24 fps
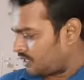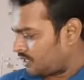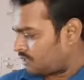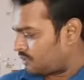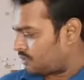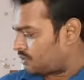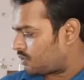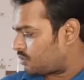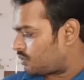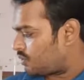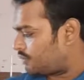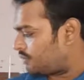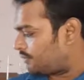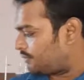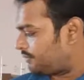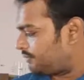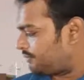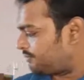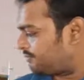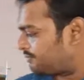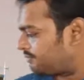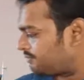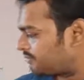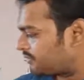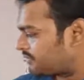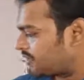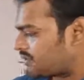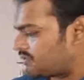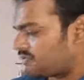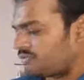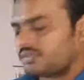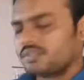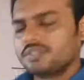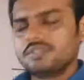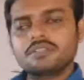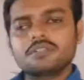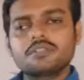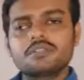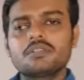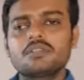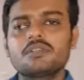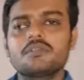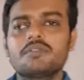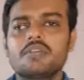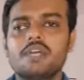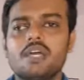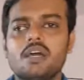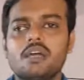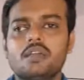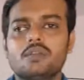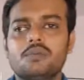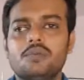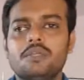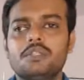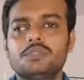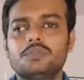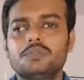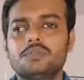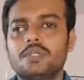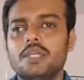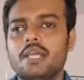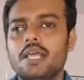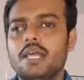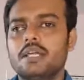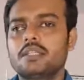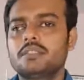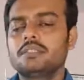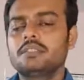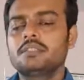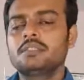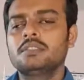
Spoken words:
So, first we are going to react